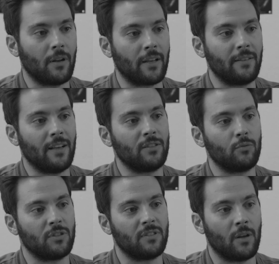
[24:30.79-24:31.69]
Like, Dazed
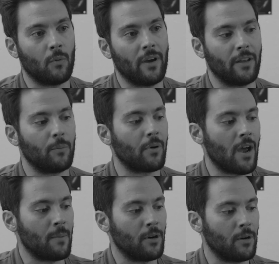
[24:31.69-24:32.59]
was in a way their
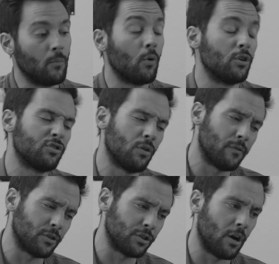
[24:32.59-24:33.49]
primer, more so
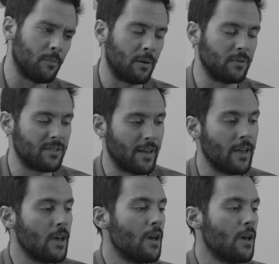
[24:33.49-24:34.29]
for Shelby, I would say,